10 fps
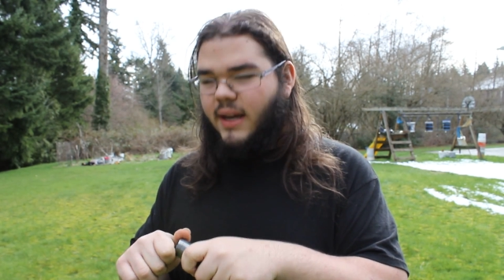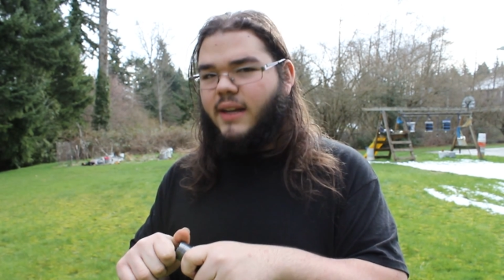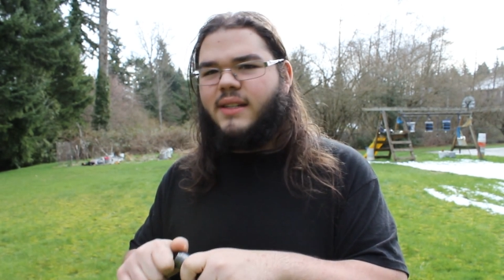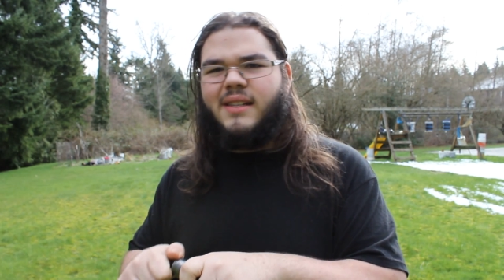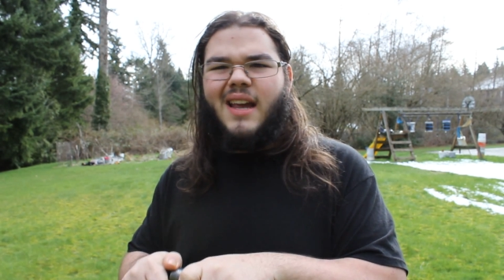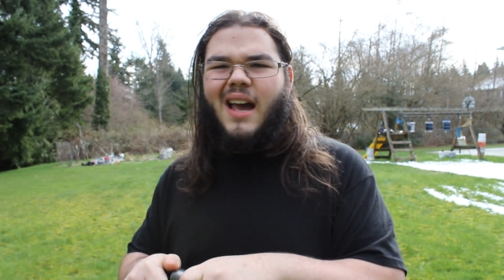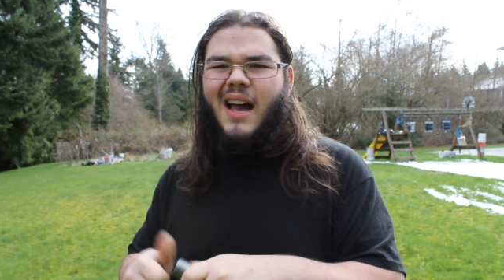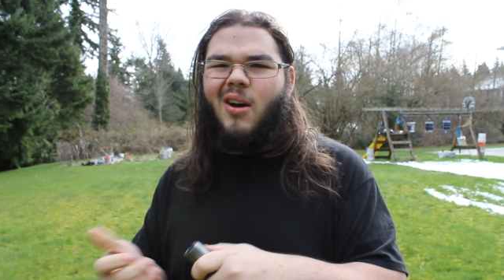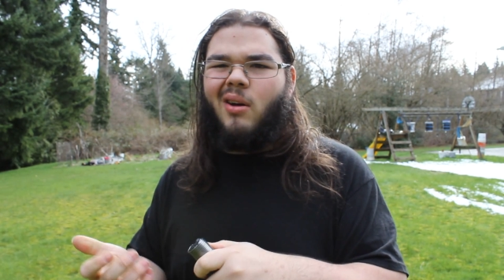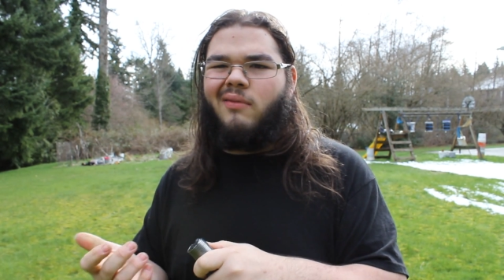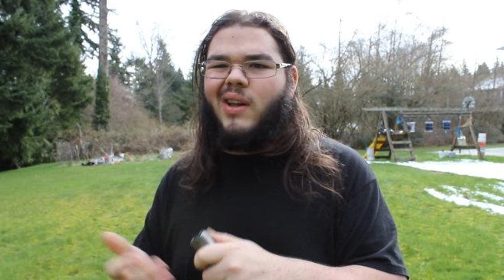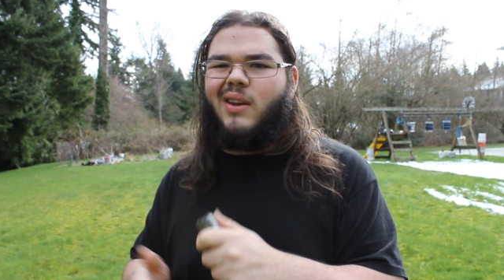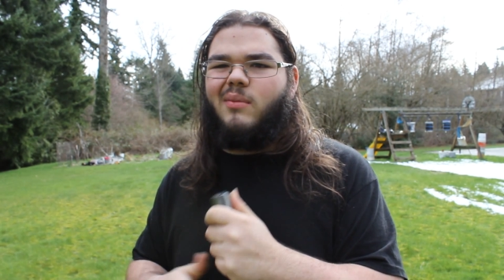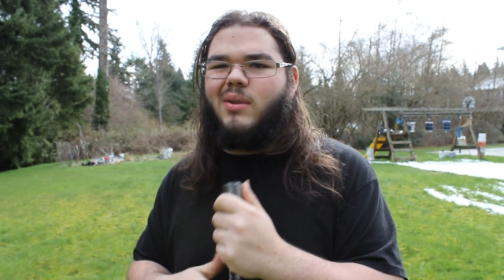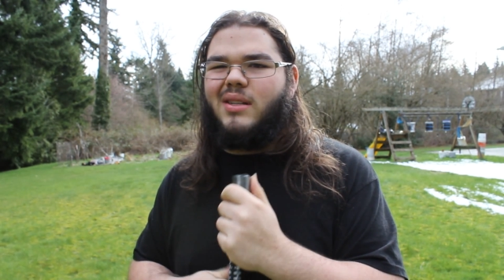I can tell you how I
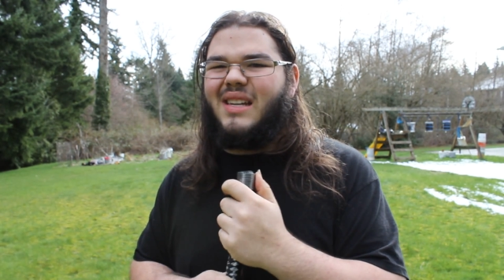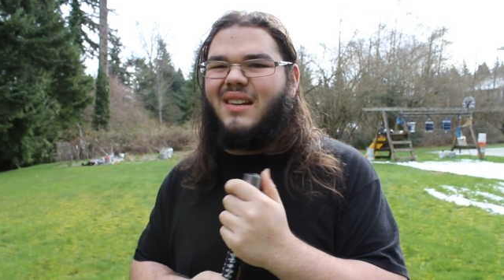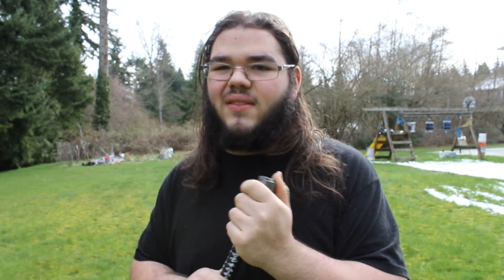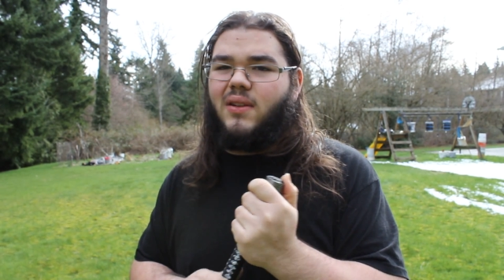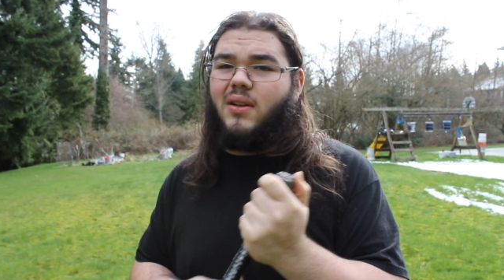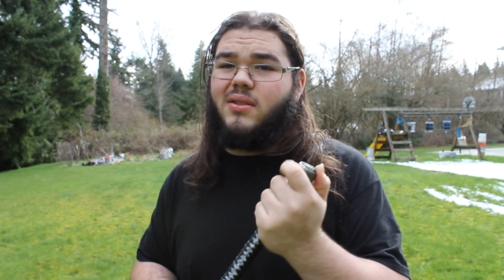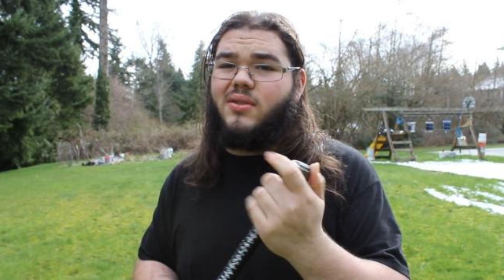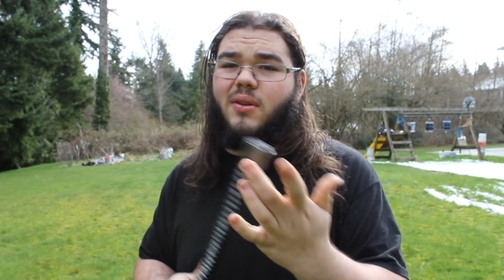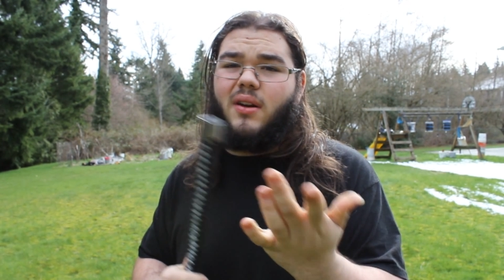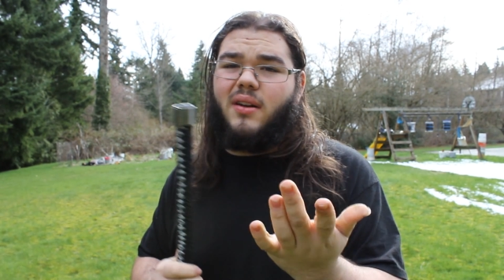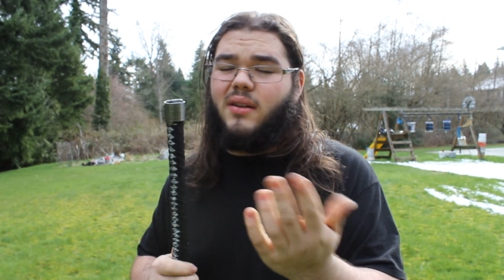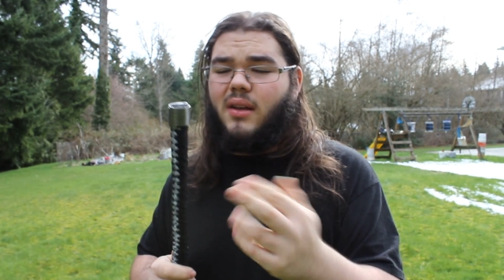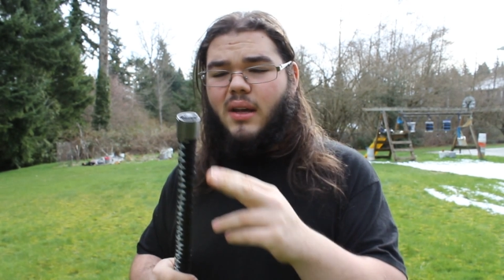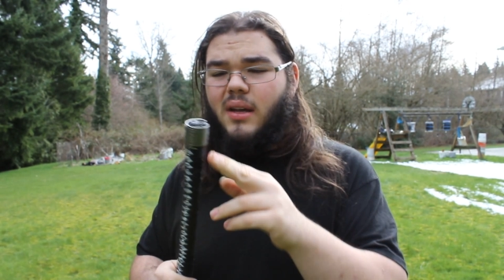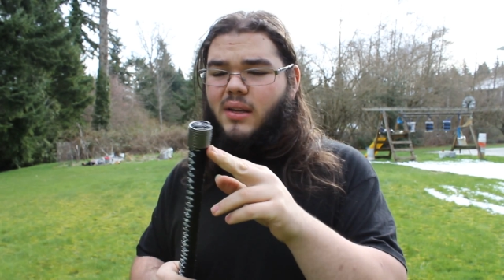found it, but it's kind of a long story
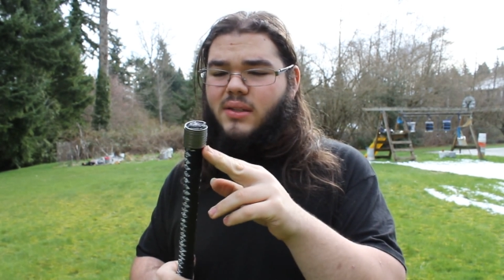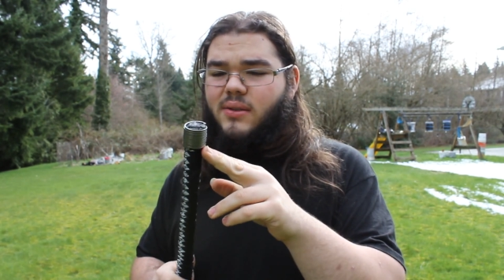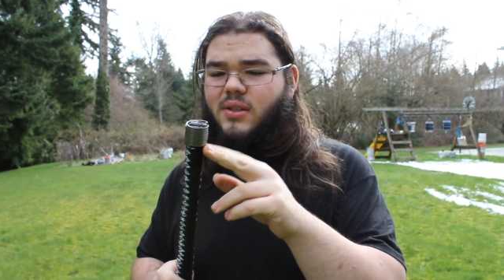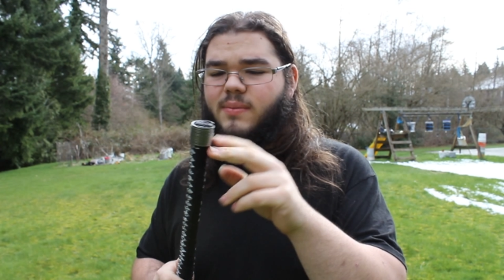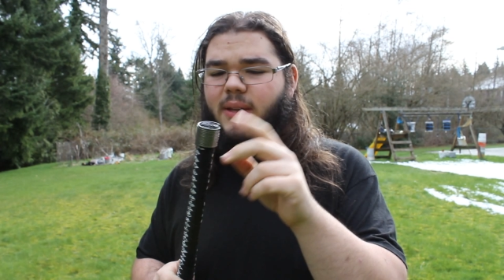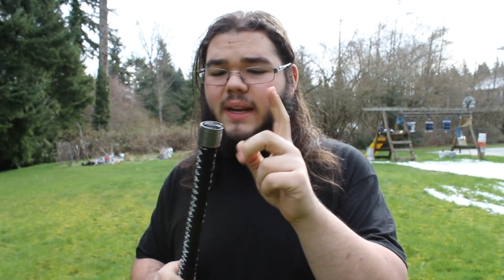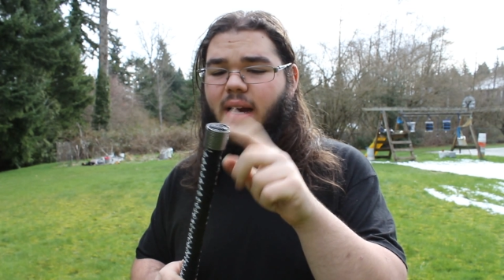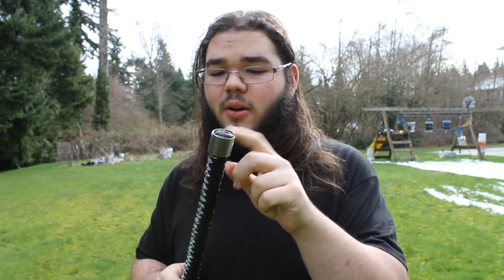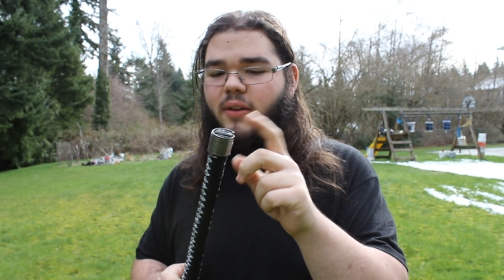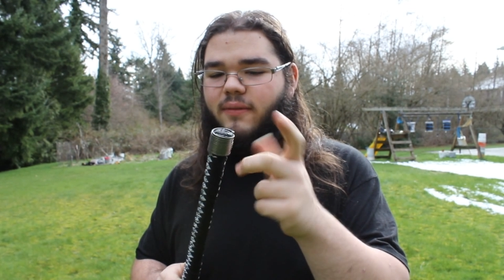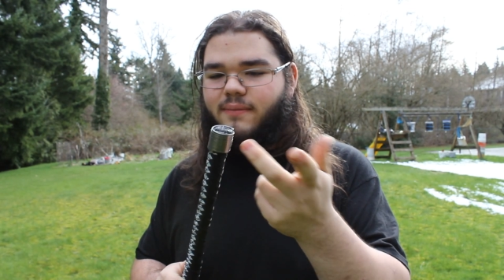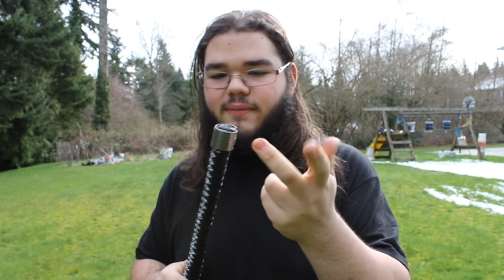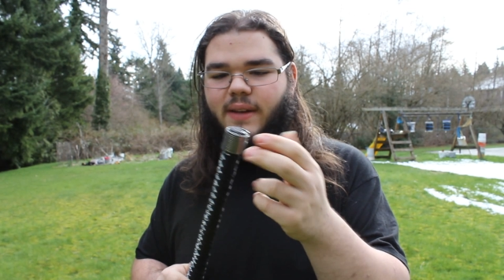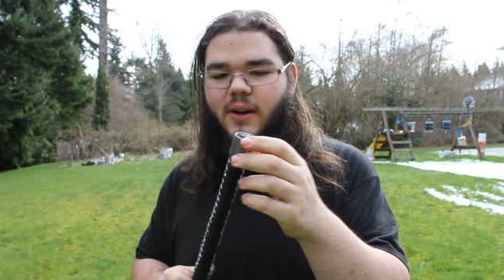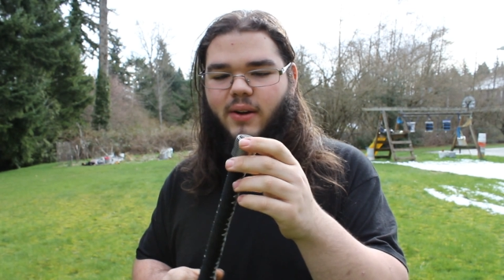to explain how
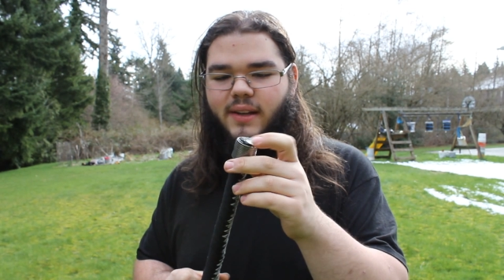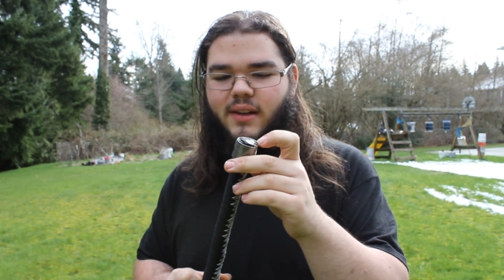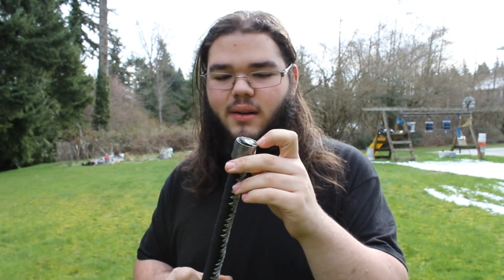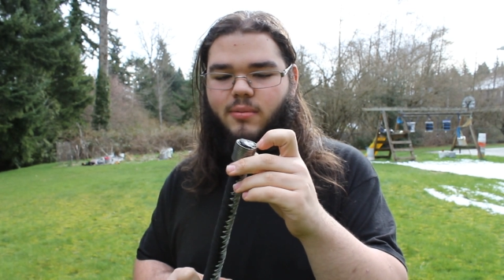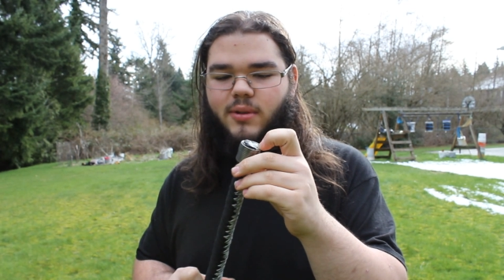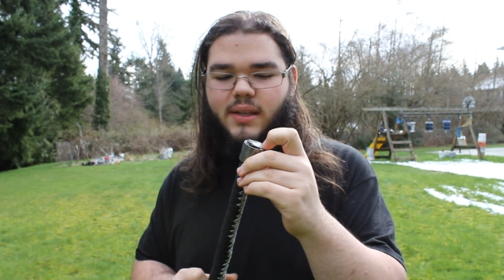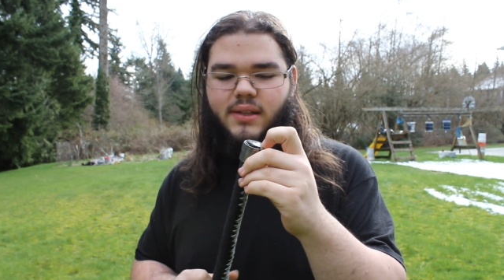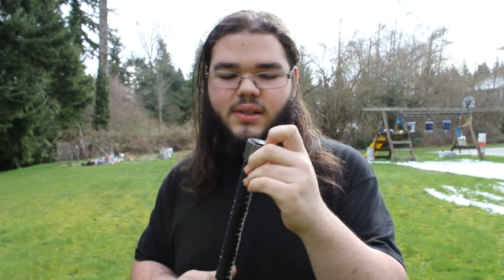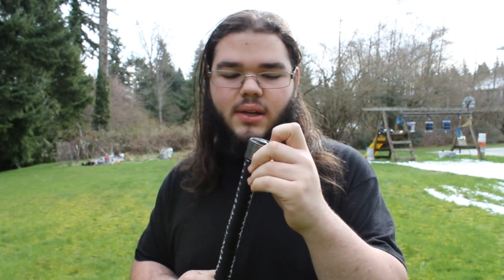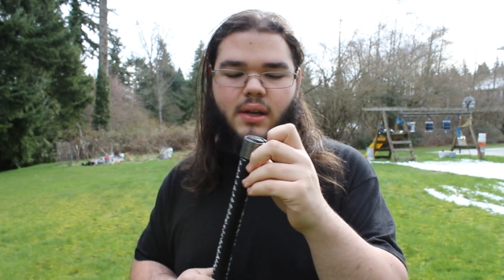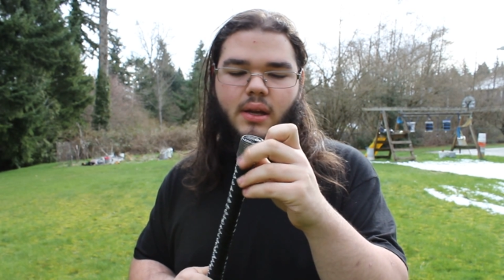I ended up with this.